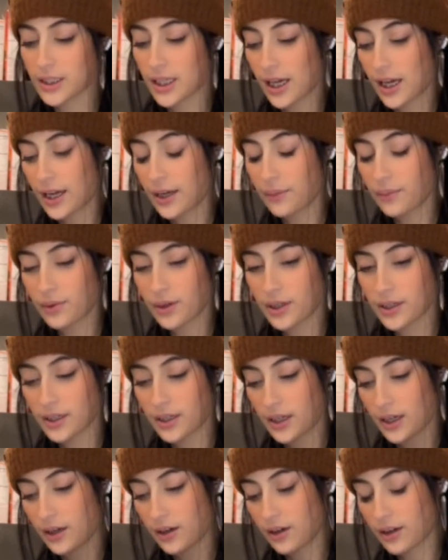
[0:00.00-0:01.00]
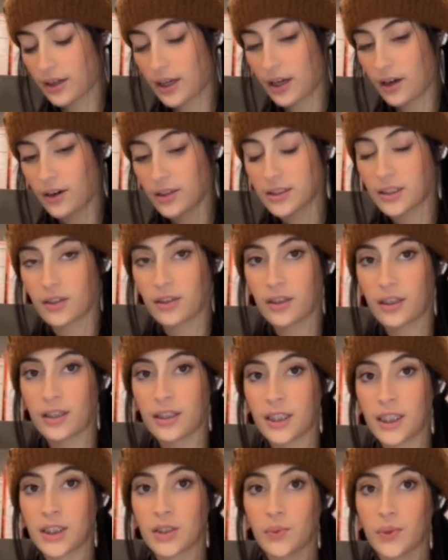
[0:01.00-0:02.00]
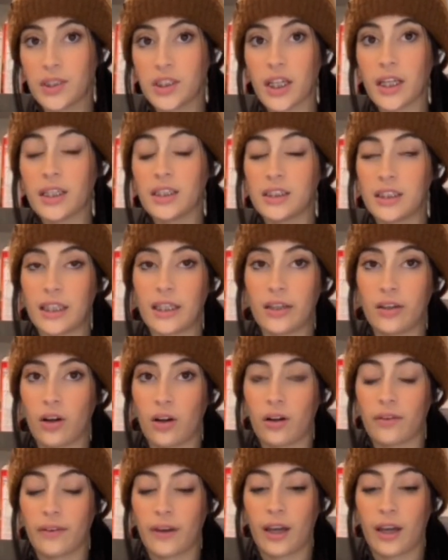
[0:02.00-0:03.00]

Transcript: like we're gonna cut our carrots and our onions, which I did off